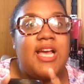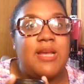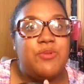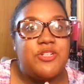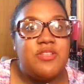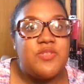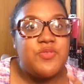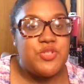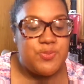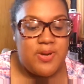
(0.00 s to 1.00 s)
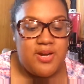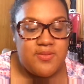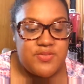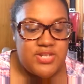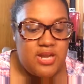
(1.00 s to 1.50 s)
I bought this for
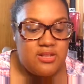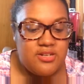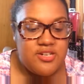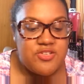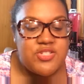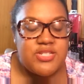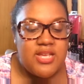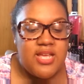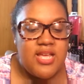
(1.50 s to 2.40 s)
$12.